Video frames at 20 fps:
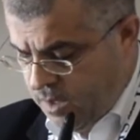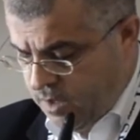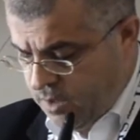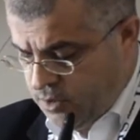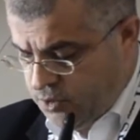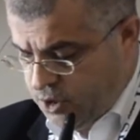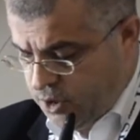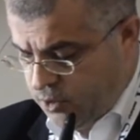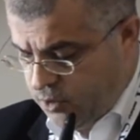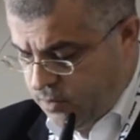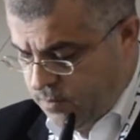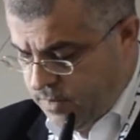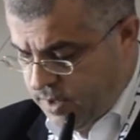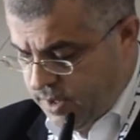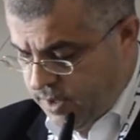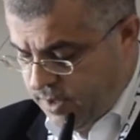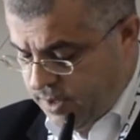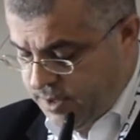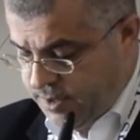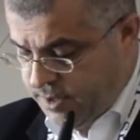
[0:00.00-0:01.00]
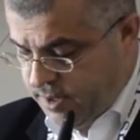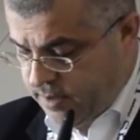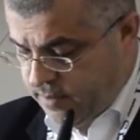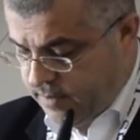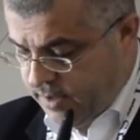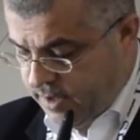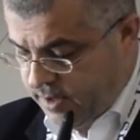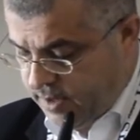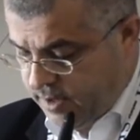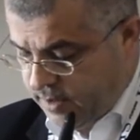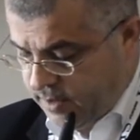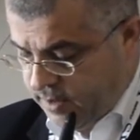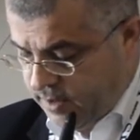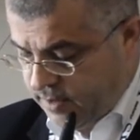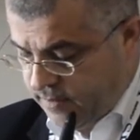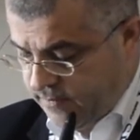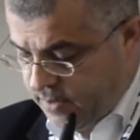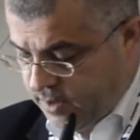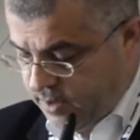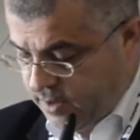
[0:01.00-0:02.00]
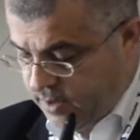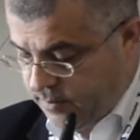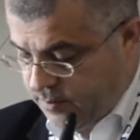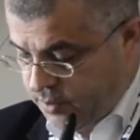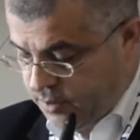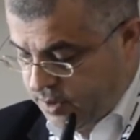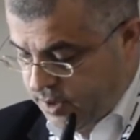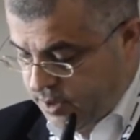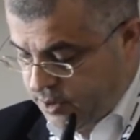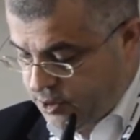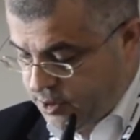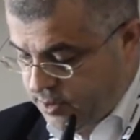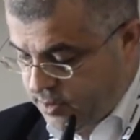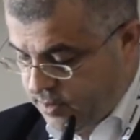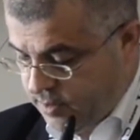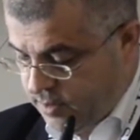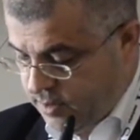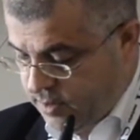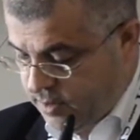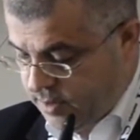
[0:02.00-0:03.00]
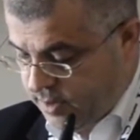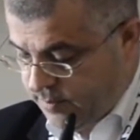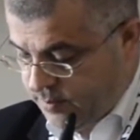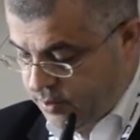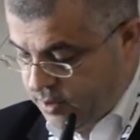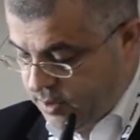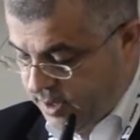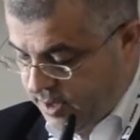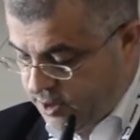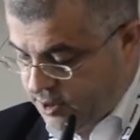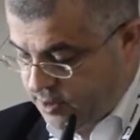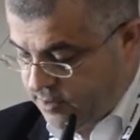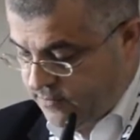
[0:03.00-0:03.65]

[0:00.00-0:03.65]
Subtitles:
Jerome, a Christian writer and with a reputation